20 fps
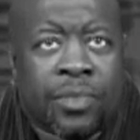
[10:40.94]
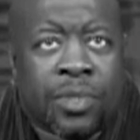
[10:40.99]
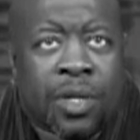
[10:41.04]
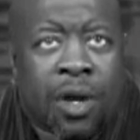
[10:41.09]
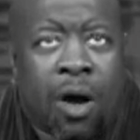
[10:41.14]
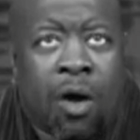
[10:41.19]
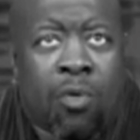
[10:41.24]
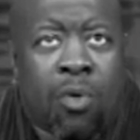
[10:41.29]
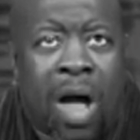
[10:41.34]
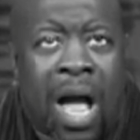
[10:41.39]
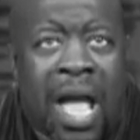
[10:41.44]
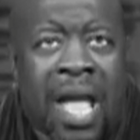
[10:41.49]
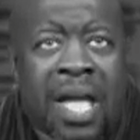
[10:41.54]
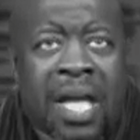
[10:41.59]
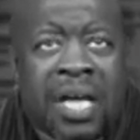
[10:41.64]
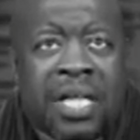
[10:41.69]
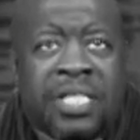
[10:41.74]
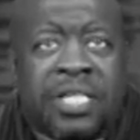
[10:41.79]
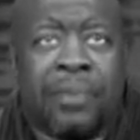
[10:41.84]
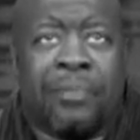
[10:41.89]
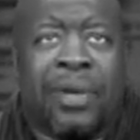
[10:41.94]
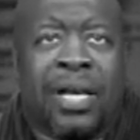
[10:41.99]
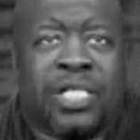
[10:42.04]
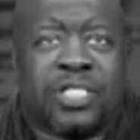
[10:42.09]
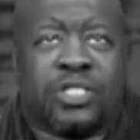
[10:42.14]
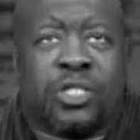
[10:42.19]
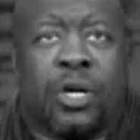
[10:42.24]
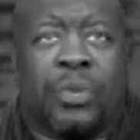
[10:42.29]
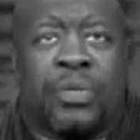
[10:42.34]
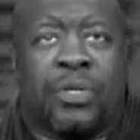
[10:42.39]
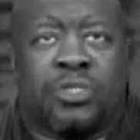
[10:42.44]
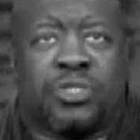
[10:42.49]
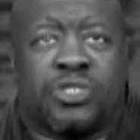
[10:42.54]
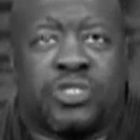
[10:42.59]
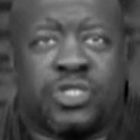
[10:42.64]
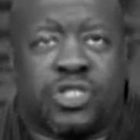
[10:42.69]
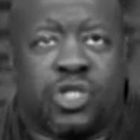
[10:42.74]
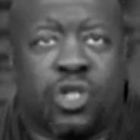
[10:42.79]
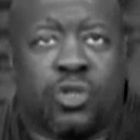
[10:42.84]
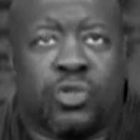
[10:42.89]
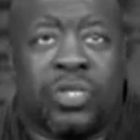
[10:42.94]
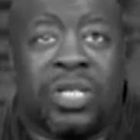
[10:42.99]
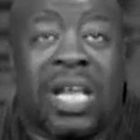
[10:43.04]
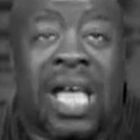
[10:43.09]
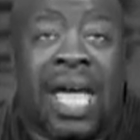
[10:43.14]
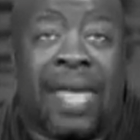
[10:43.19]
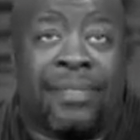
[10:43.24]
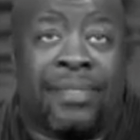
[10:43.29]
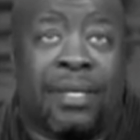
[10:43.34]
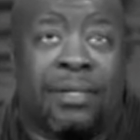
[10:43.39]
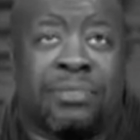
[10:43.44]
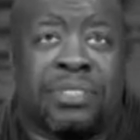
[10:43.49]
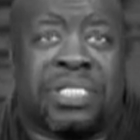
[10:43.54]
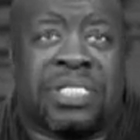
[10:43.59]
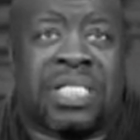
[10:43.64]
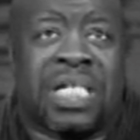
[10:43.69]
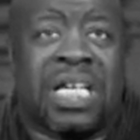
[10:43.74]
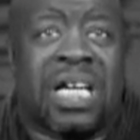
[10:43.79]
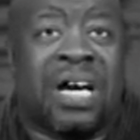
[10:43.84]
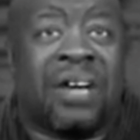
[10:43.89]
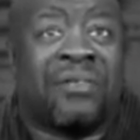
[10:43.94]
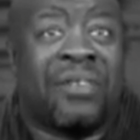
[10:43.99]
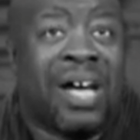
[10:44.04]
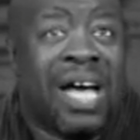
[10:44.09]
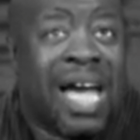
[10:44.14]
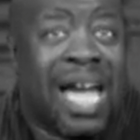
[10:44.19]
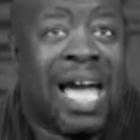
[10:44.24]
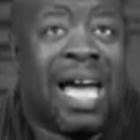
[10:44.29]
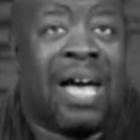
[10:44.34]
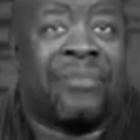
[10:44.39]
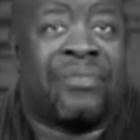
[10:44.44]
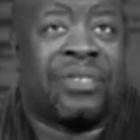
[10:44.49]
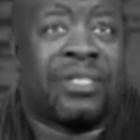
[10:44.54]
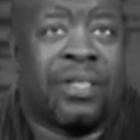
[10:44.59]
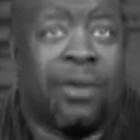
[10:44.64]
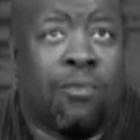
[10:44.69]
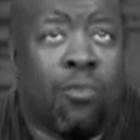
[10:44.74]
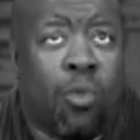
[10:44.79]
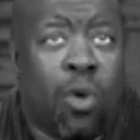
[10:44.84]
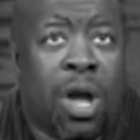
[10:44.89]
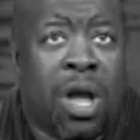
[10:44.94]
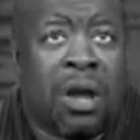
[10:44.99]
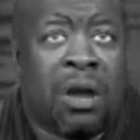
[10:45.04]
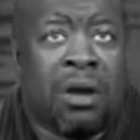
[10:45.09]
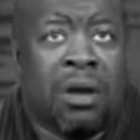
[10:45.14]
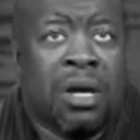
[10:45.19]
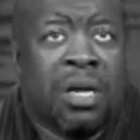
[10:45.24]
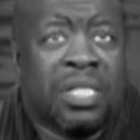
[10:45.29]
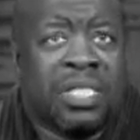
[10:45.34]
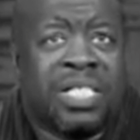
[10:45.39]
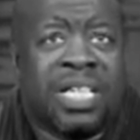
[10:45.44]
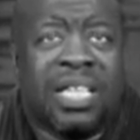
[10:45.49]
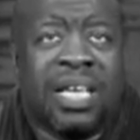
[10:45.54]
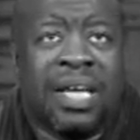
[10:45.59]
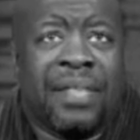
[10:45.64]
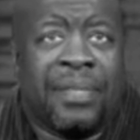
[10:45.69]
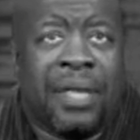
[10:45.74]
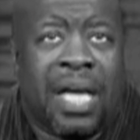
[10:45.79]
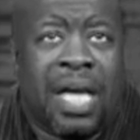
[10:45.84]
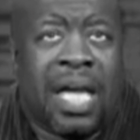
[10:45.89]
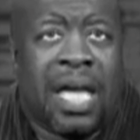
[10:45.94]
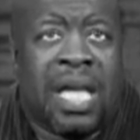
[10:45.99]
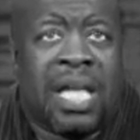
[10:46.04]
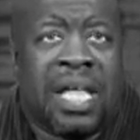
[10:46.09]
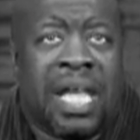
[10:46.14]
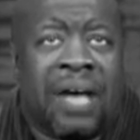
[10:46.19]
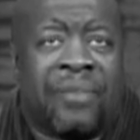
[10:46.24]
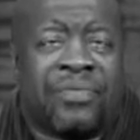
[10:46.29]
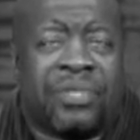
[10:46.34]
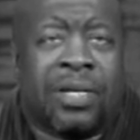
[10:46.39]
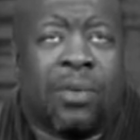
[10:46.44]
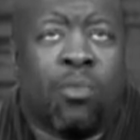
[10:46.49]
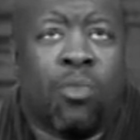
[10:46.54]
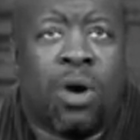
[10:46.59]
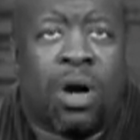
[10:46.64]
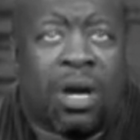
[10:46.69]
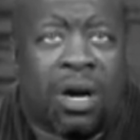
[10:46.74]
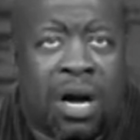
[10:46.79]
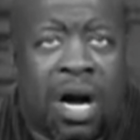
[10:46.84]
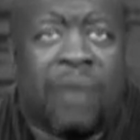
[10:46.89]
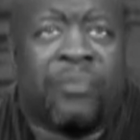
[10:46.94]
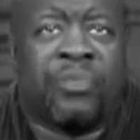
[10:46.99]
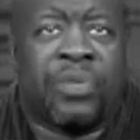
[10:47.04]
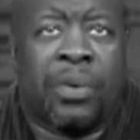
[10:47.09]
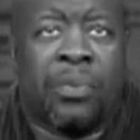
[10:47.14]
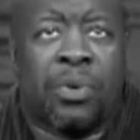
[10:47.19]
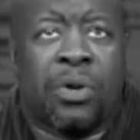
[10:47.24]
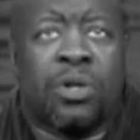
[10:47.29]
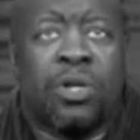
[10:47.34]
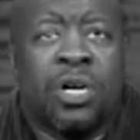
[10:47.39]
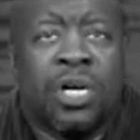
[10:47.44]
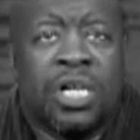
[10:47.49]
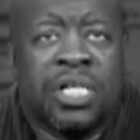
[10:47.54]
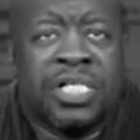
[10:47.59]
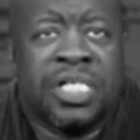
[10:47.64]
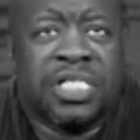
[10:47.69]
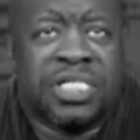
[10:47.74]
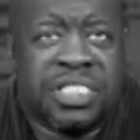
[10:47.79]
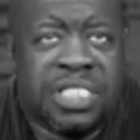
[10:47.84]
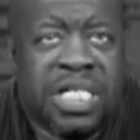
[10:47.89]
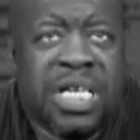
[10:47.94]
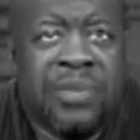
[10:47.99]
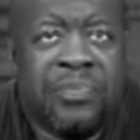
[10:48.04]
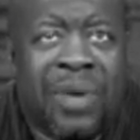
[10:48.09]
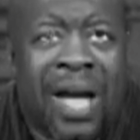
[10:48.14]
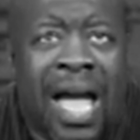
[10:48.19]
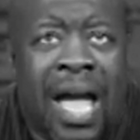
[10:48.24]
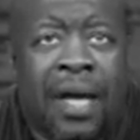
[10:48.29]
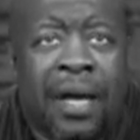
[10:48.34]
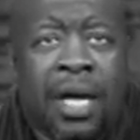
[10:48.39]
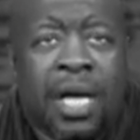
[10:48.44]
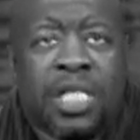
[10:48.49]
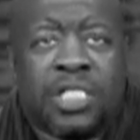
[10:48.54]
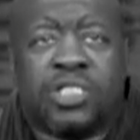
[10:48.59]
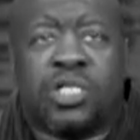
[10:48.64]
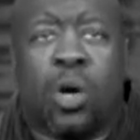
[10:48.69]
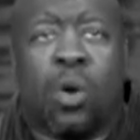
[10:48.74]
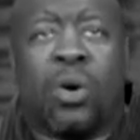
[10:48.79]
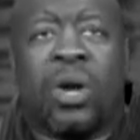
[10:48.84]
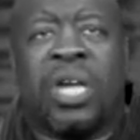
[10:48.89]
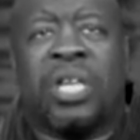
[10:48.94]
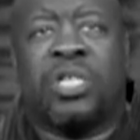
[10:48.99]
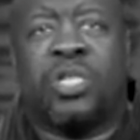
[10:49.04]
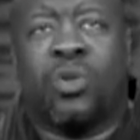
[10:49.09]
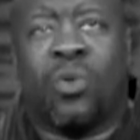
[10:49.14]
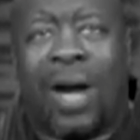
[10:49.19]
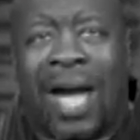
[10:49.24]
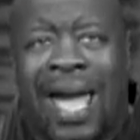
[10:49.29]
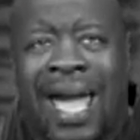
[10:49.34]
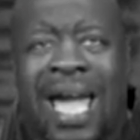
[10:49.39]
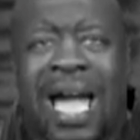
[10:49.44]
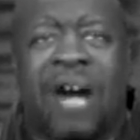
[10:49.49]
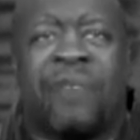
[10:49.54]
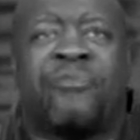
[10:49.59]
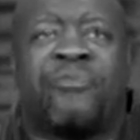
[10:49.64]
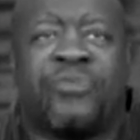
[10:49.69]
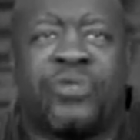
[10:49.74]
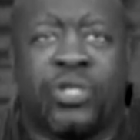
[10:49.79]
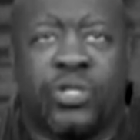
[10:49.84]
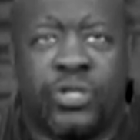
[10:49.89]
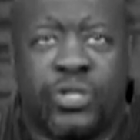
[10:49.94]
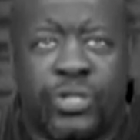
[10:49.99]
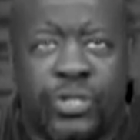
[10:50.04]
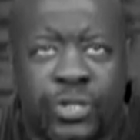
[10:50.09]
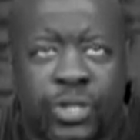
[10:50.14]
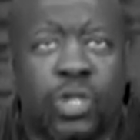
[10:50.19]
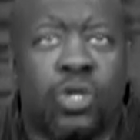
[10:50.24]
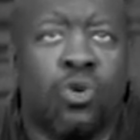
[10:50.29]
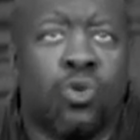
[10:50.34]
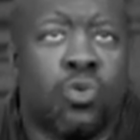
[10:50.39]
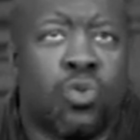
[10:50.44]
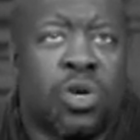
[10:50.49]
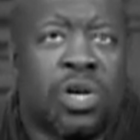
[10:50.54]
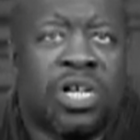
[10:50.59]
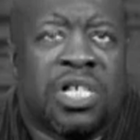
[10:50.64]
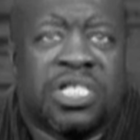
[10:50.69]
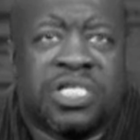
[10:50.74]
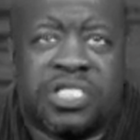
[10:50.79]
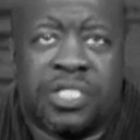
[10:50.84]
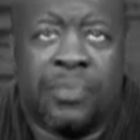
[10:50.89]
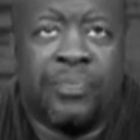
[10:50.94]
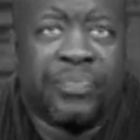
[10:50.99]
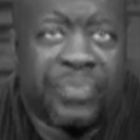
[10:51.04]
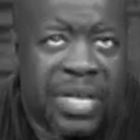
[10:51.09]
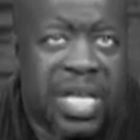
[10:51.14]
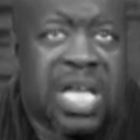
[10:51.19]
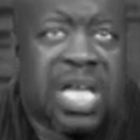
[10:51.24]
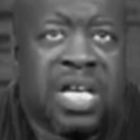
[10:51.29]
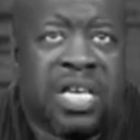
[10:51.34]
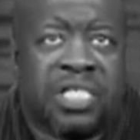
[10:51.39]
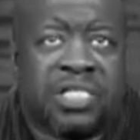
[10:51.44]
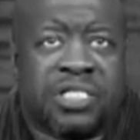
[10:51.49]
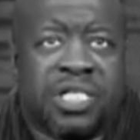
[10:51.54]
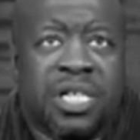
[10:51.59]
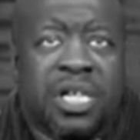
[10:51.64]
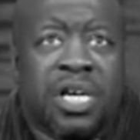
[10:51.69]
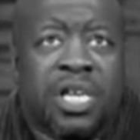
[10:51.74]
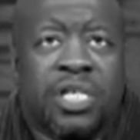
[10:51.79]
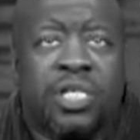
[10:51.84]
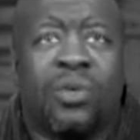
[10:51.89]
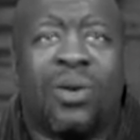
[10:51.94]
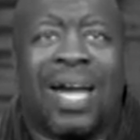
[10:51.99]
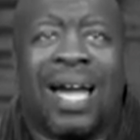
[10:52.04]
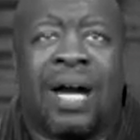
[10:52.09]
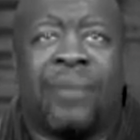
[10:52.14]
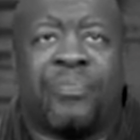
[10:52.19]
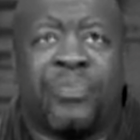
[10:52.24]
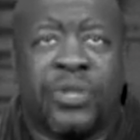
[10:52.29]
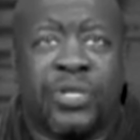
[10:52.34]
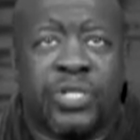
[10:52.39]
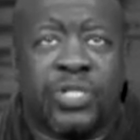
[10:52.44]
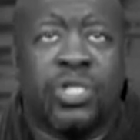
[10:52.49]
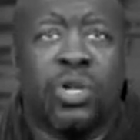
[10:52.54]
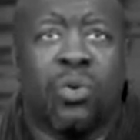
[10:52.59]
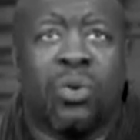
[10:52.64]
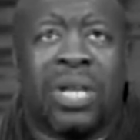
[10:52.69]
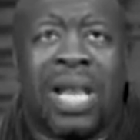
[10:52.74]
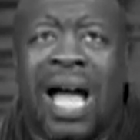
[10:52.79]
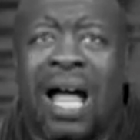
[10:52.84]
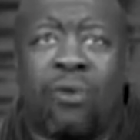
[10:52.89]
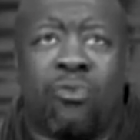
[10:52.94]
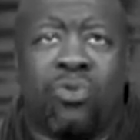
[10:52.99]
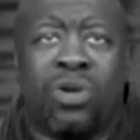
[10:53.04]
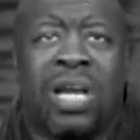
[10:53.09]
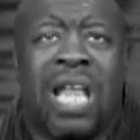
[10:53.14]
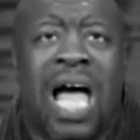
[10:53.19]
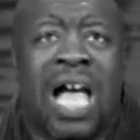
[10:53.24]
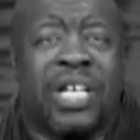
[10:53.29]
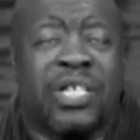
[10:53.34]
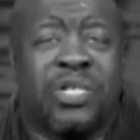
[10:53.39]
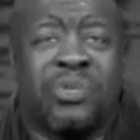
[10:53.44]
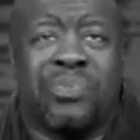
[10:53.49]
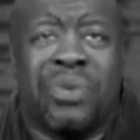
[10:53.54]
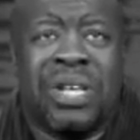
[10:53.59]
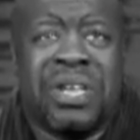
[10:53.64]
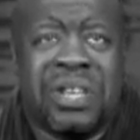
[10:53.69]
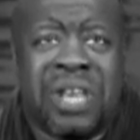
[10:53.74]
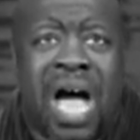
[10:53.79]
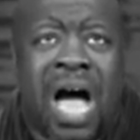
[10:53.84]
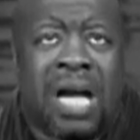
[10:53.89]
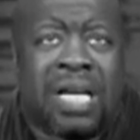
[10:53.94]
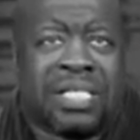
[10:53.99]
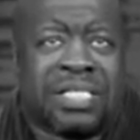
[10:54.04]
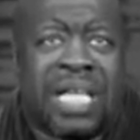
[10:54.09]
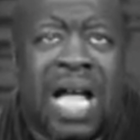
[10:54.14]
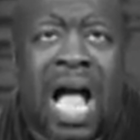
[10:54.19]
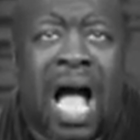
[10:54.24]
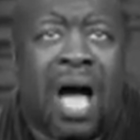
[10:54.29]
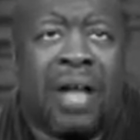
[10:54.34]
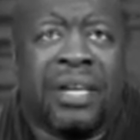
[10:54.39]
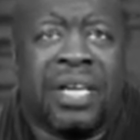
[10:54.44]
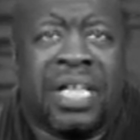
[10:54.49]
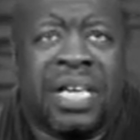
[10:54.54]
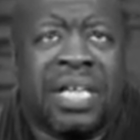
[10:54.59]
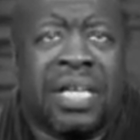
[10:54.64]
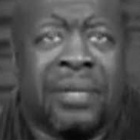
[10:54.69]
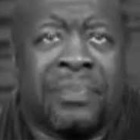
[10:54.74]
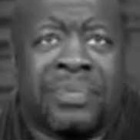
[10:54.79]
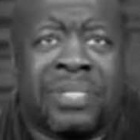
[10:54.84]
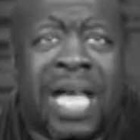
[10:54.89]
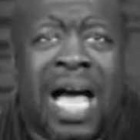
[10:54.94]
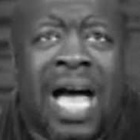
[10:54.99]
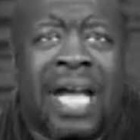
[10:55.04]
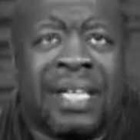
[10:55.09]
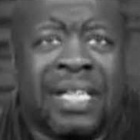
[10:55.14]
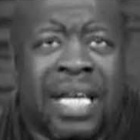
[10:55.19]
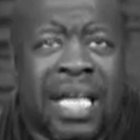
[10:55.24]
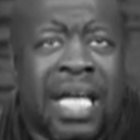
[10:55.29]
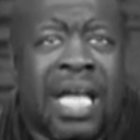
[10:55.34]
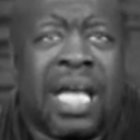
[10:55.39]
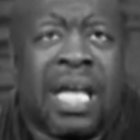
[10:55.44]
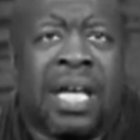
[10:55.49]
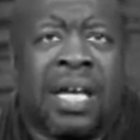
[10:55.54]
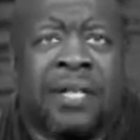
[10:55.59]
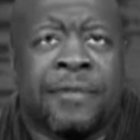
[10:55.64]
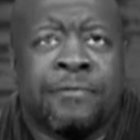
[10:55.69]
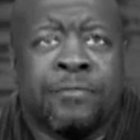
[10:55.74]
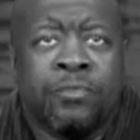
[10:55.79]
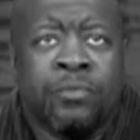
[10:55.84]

All right? To make sure those children and themselves have somewhere to lay their head, have somewhere comfortable to sleep at. So you have to do some things. You have to do it. I realize you've been knocked down and hit upside the head